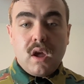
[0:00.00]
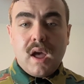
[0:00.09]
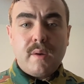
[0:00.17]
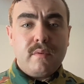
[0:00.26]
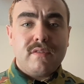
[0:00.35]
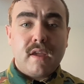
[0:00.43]

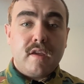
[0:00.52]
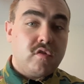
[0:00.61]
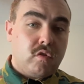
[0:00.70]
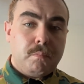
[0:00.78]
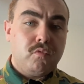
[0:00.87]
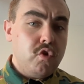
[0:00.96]
I would say
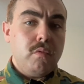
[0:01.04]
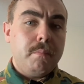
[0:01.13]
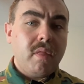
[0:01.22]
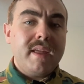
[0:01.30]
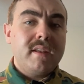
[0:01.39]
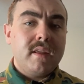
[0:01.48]
do
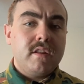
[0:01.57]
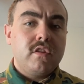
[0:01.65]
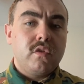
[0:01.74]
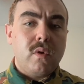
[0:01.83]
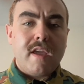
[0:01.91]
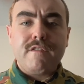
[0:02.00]
blend
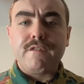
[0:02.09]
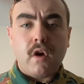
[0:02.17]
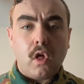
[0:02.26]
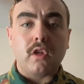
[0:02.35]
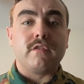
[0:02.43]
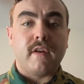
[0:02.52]
into a
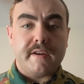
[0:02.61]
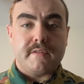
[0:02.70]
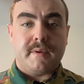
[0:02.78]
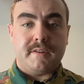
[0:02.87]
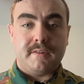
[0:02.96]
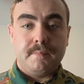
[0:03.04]
fall
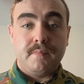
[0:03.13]
environment.